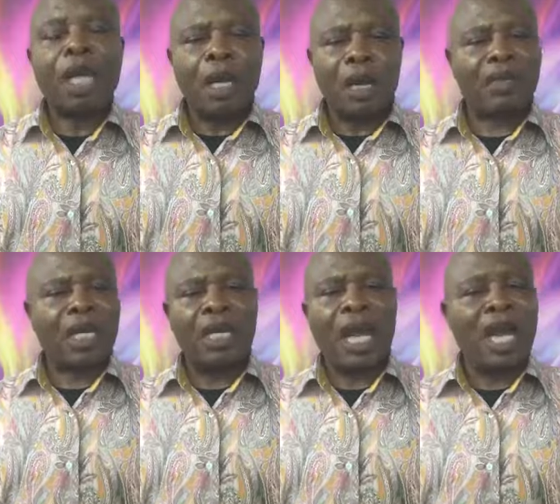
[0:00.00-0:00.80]

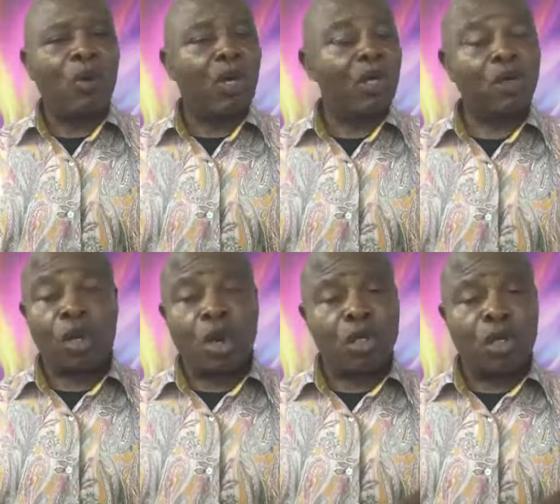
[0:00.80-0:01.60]
Listen, I want us to
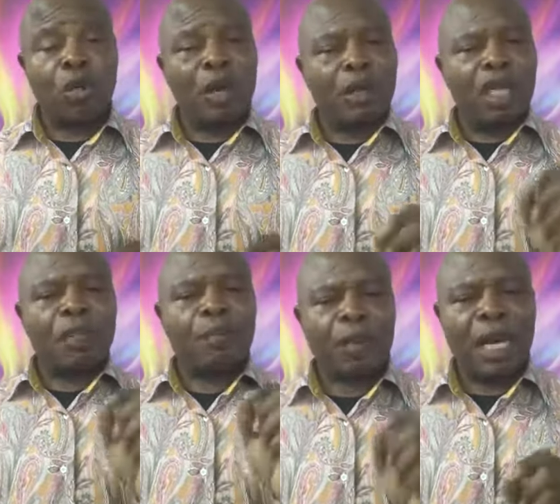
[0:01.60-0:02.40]
continue with this
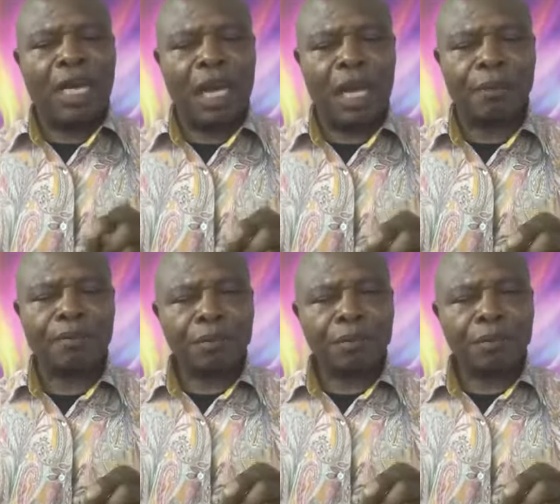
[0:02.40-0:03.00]
prayer